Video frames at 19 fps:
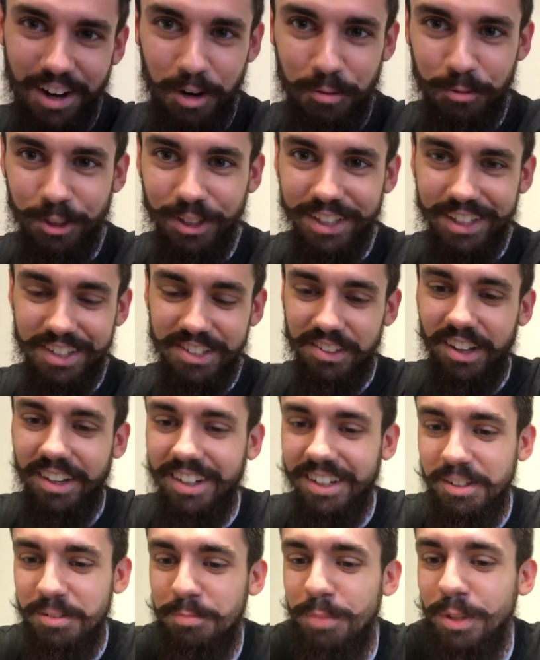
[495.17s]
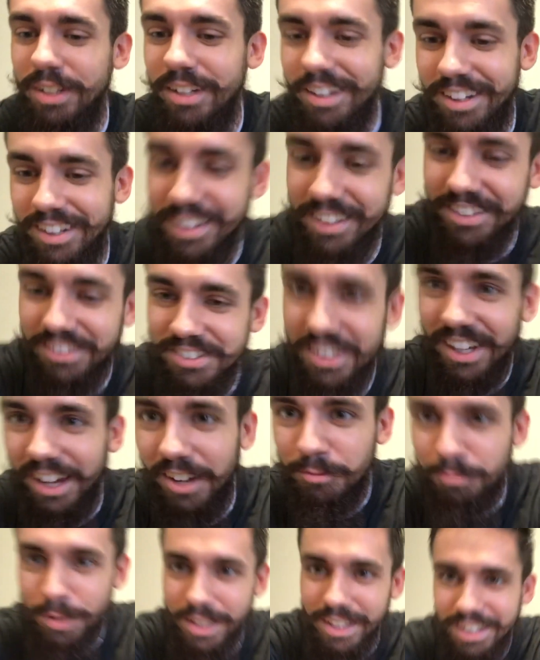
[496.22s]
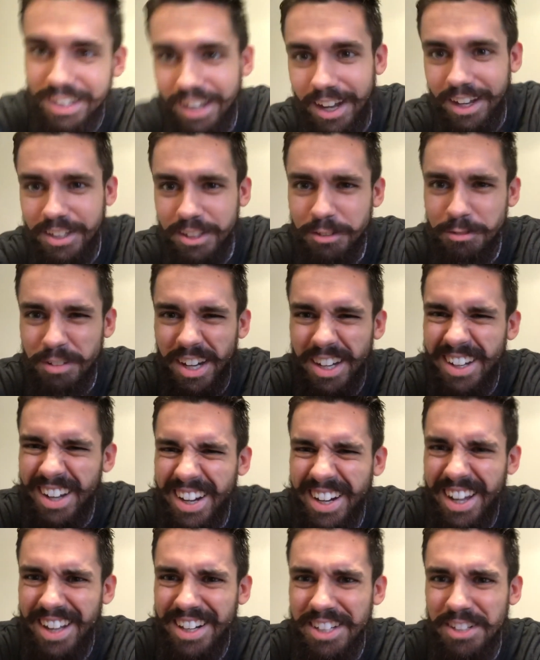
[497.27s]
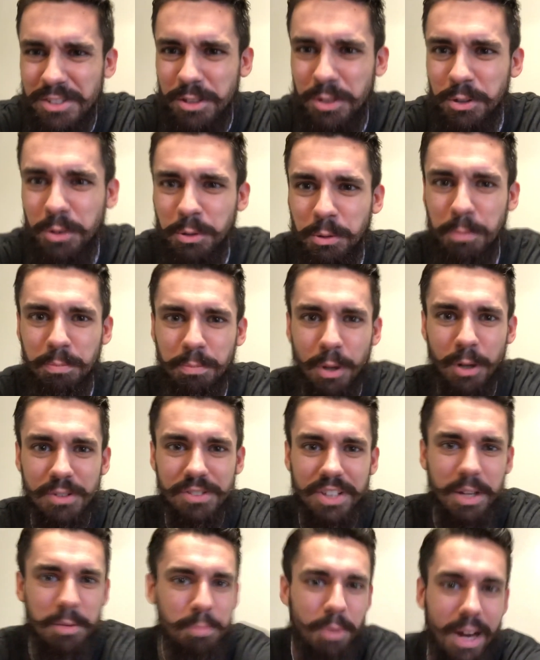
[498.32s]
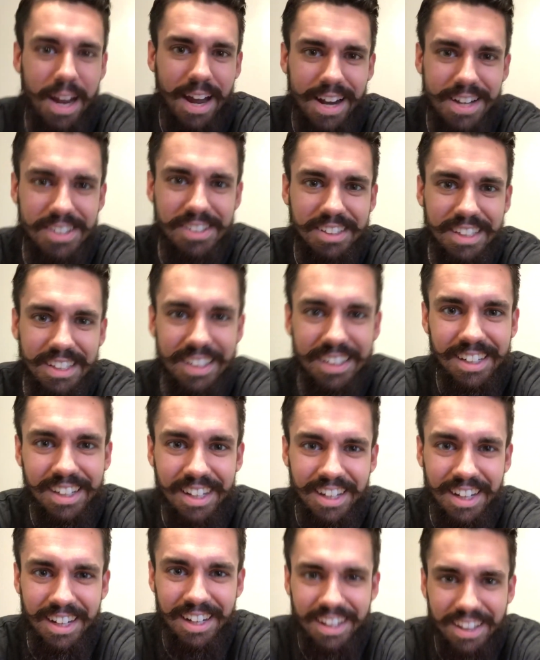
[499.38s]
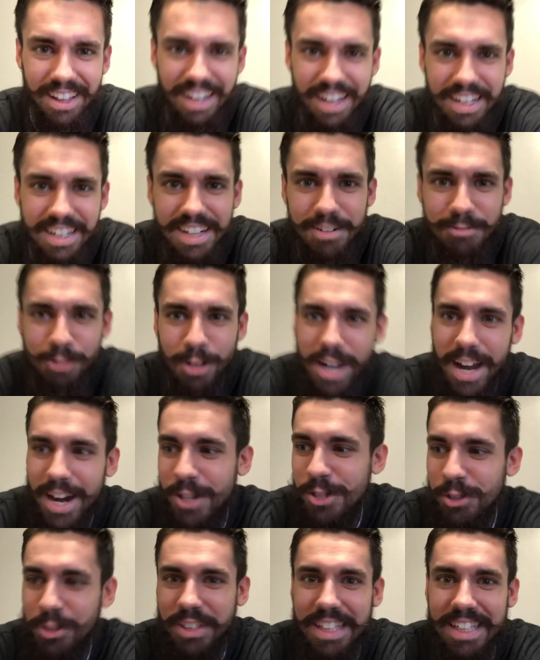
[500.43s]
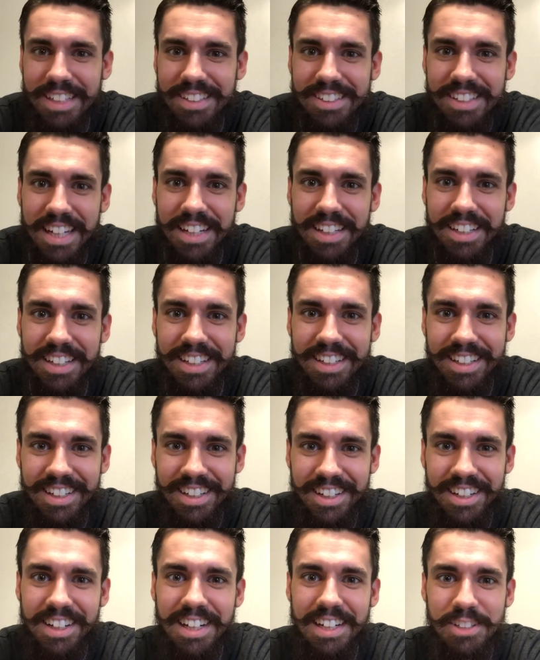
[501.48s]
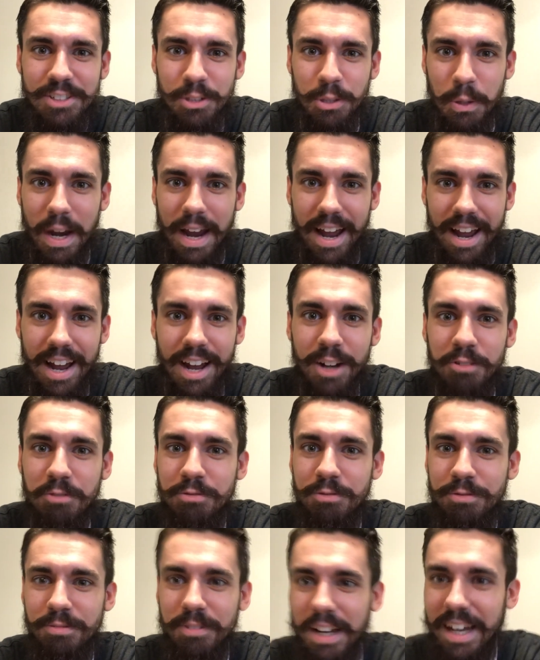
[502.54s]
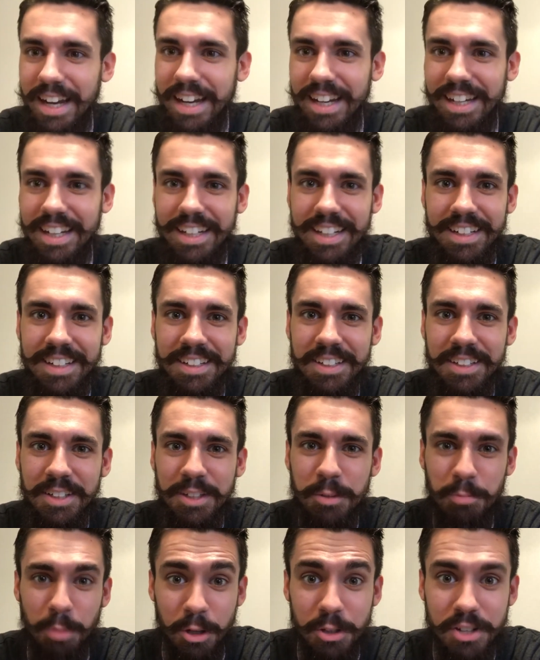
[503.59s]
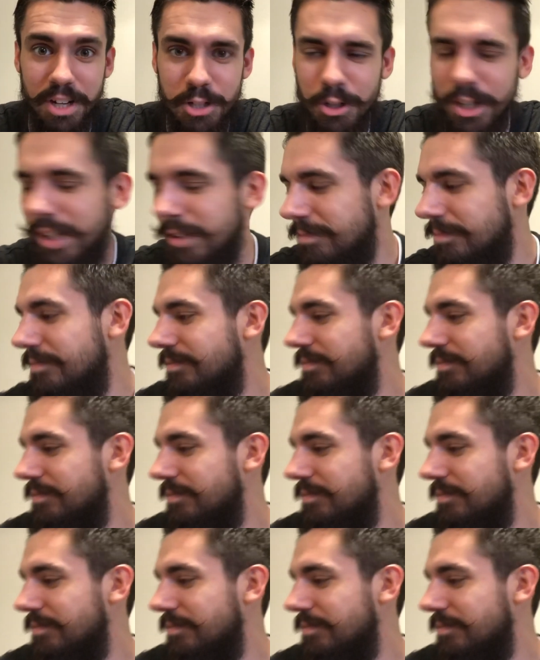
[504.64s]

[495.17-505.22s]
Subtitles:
I'm really excited because I've been I got into bonsai by accident. I never actually intended to have a bonsai tree.